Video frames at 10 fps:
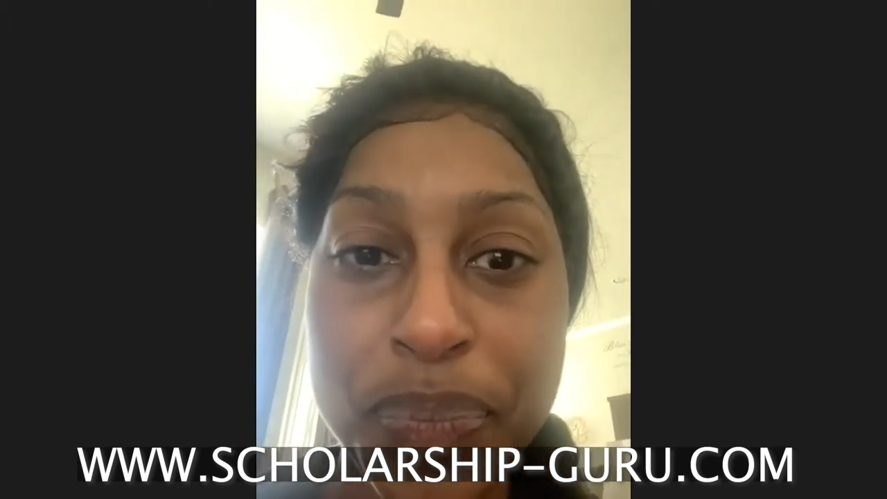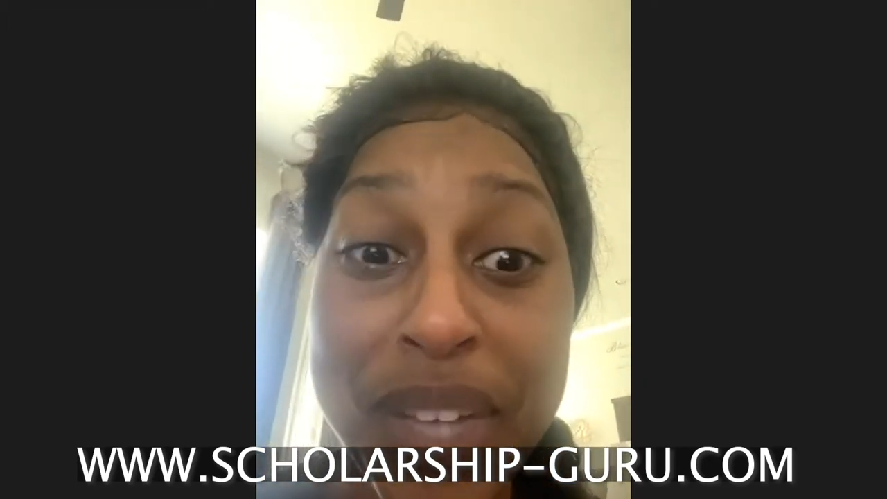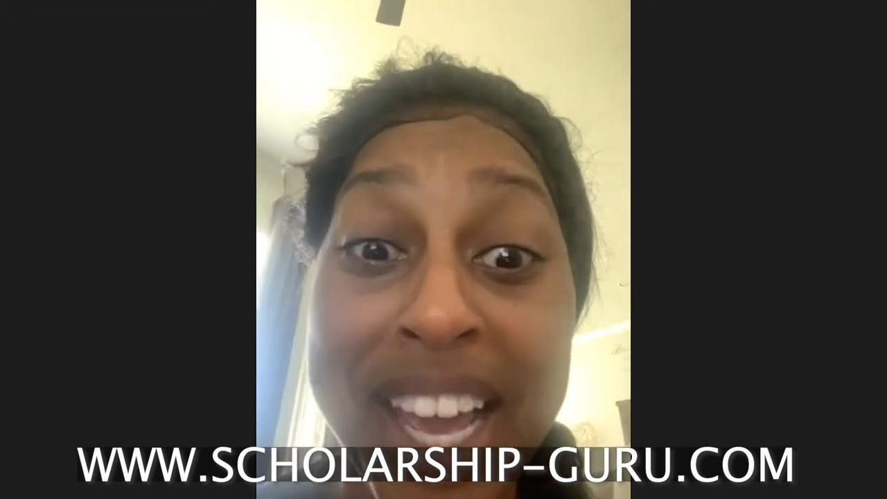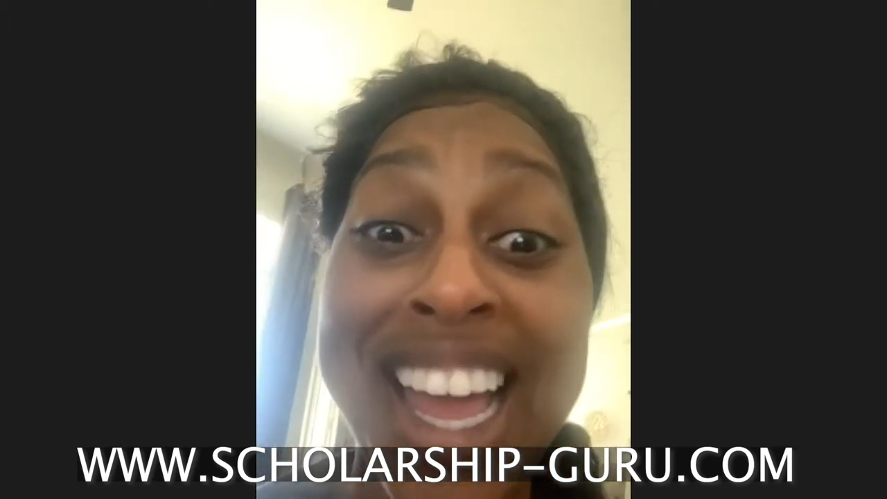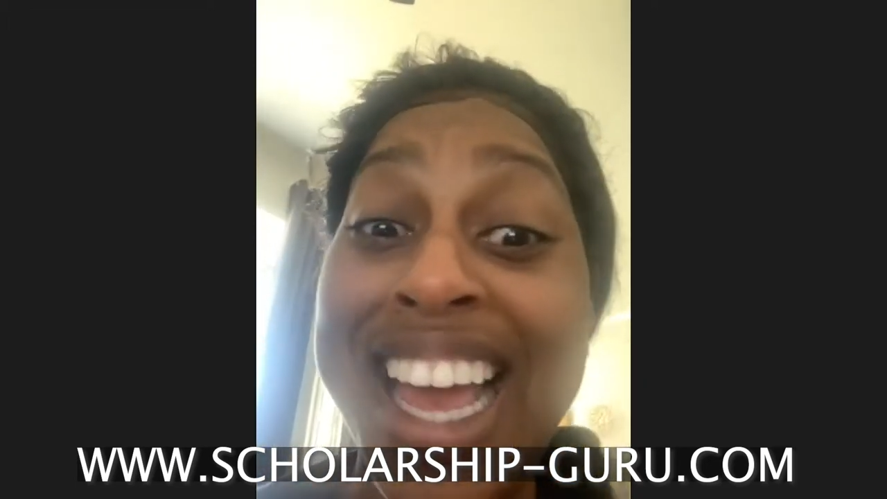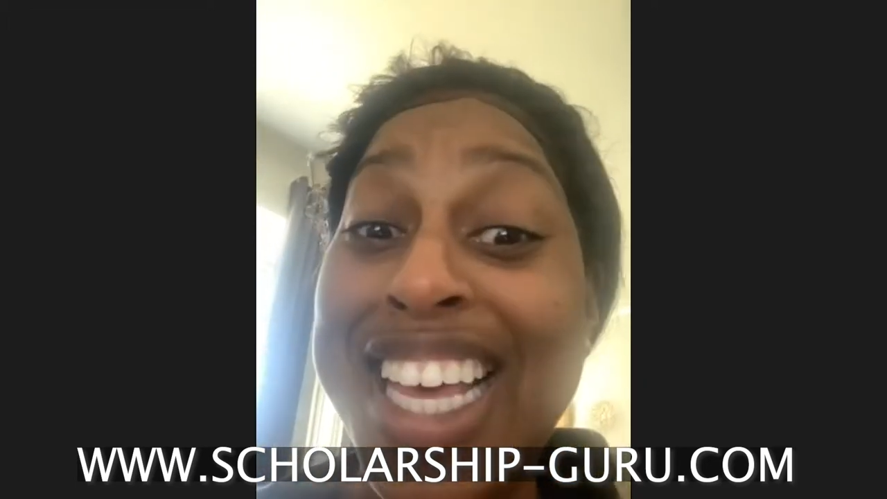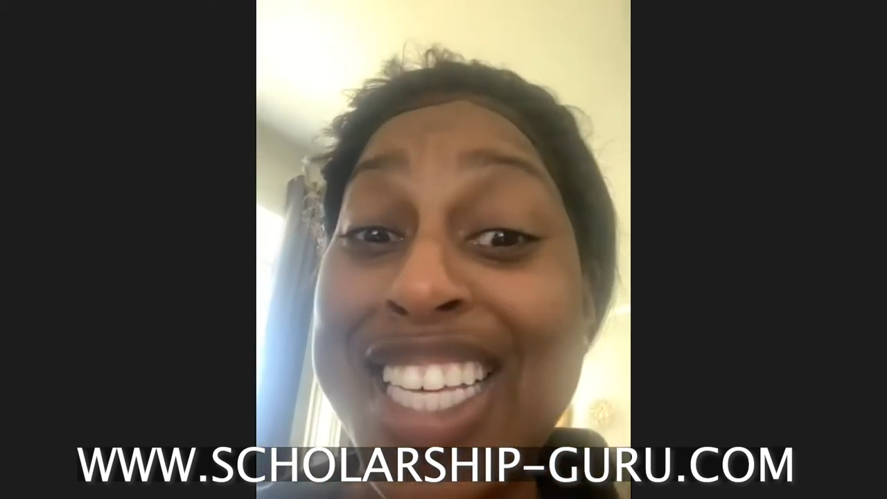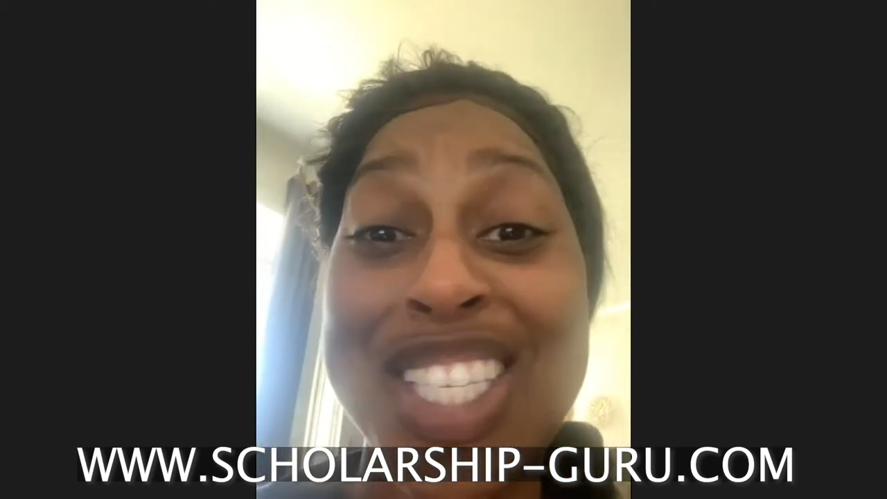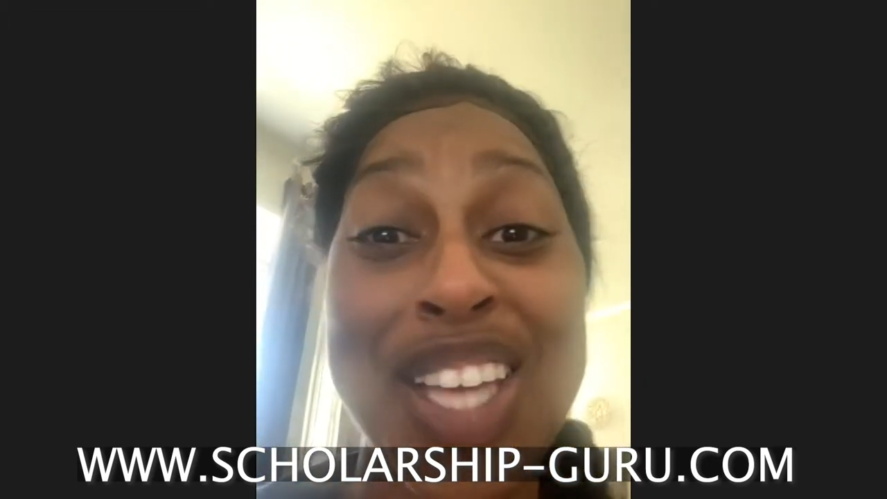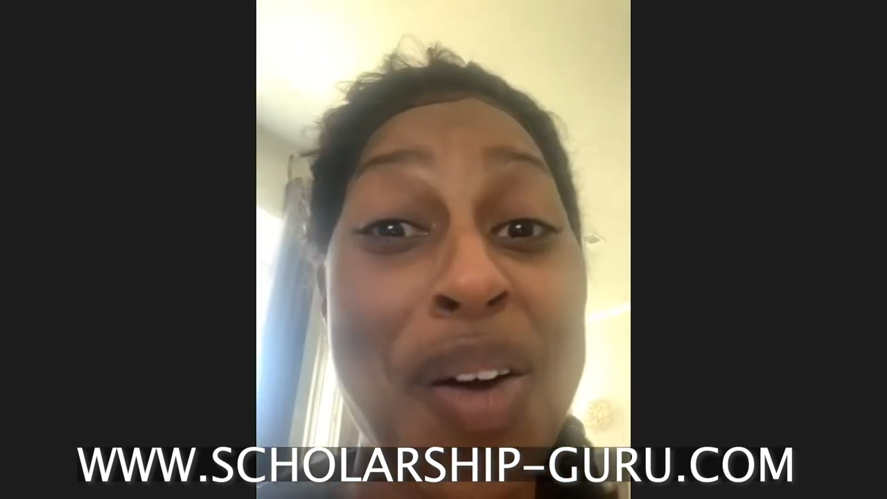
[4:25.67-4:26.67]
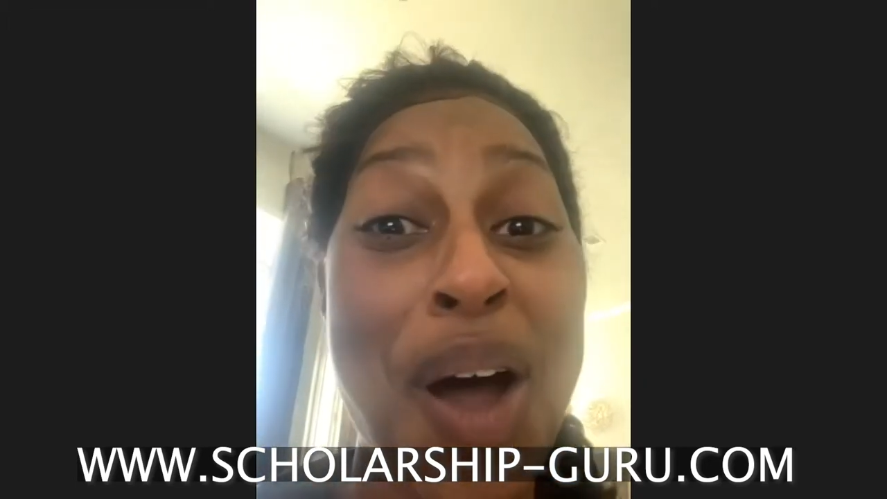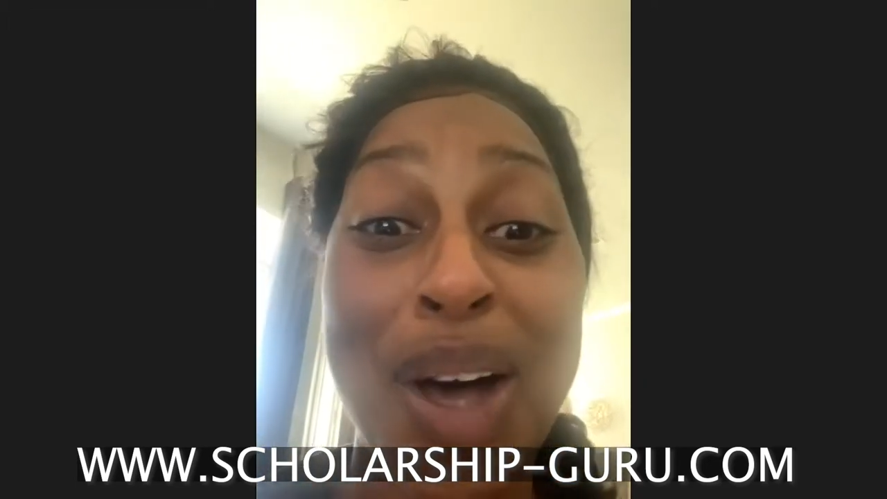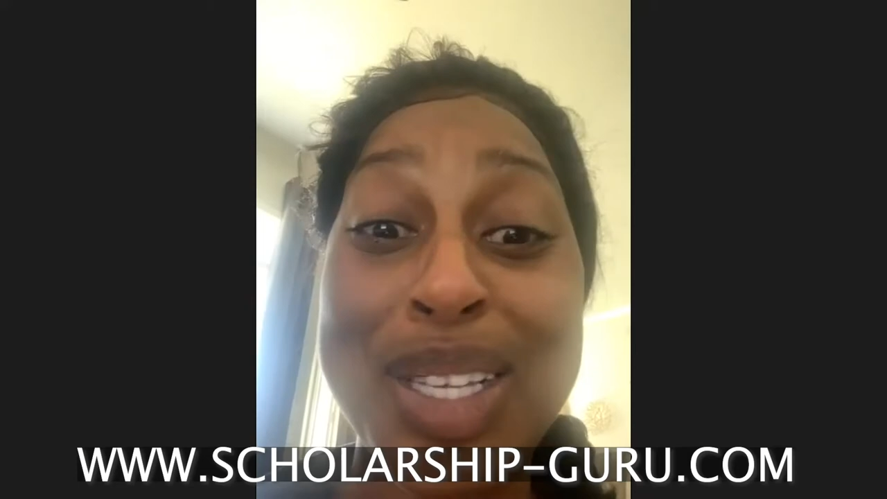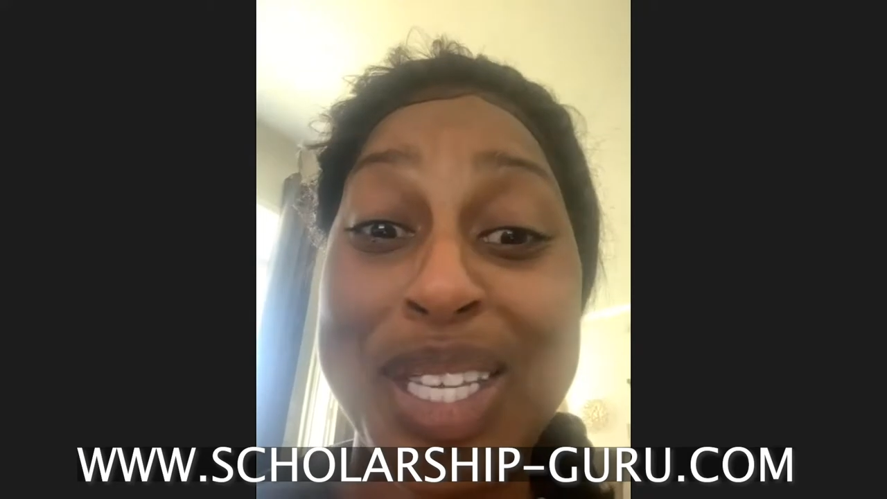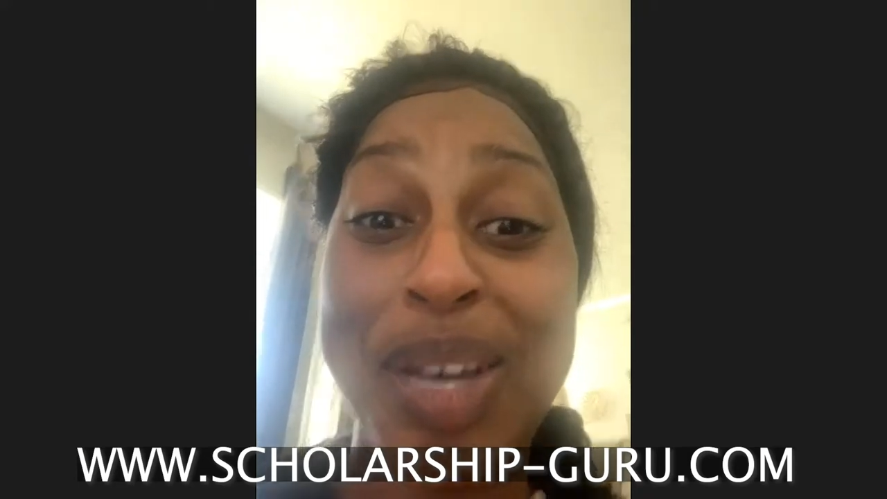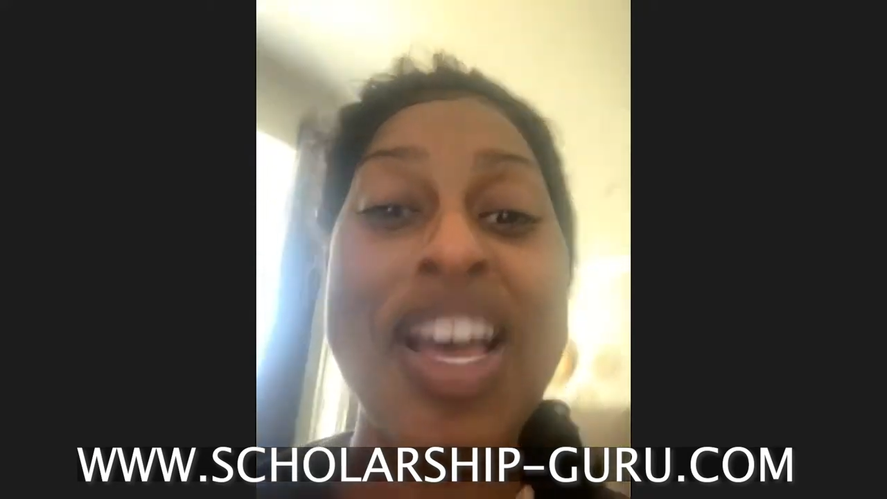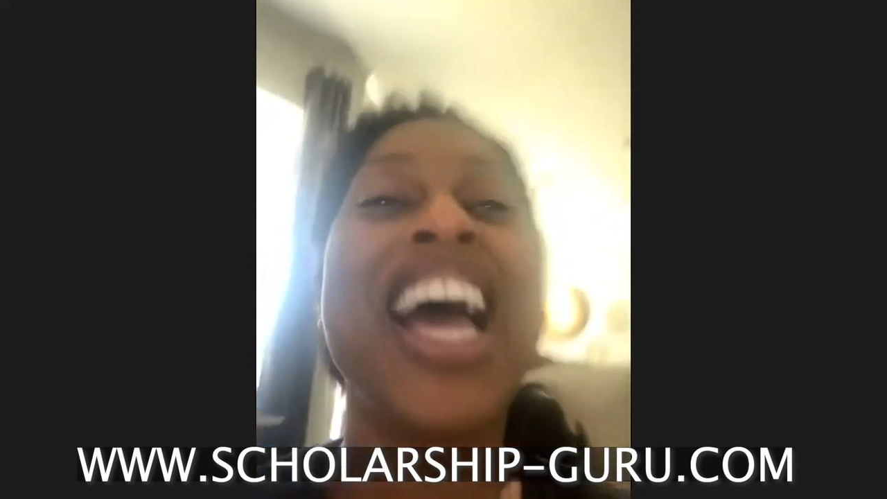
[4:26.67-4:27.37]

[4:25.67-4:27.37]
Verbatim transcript: So awesome.